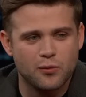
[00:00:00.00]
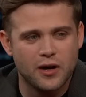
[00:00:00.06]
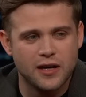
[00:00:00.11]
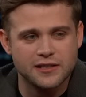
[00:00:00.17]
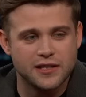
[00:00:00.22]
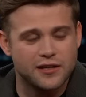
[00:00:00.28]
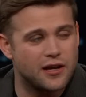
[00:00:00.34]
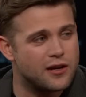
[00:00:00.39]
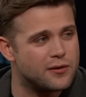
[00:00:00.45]
I
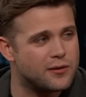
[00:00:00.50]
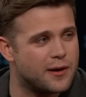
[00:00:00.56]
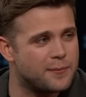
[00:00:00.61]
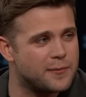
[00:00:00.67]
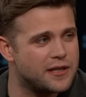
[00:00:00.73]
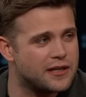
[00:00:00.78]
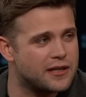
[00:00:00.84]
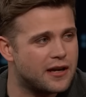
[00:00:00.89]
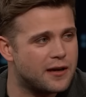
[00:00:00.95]
don't know. I
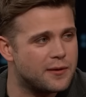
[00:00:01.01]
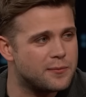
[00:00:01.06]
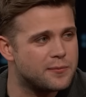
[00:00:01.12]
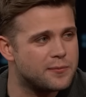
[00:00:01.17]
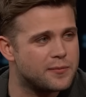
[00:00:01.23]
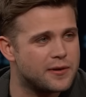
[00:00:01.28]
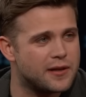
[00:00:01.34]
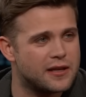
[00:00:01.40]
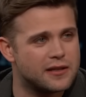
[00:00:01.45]
mean,
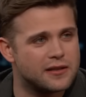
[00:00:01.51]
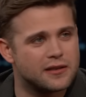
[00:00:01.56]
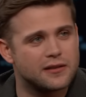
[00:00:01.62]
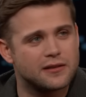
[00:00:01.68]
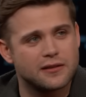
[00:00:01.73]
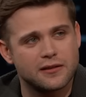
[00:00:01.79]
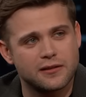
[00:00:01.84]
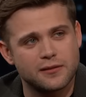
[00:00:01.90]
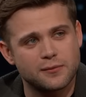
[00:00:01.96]
I'm.
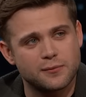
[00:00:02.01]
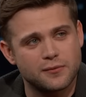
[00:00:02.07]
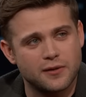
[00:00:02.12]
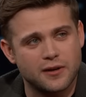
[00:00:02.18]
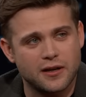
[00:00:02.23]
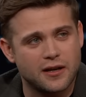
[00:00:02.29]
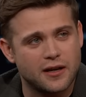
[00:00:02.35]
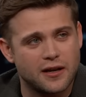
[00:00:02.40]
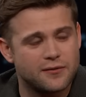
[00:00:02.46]

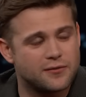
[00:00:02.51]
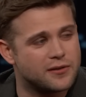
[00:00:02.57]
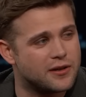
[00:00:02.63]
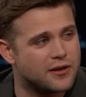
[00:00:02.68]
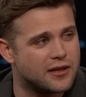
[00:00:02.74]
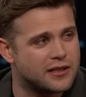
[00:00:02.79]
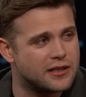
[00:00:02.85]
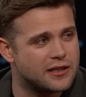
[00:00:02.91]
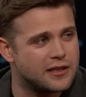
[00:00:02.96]
I have no idea.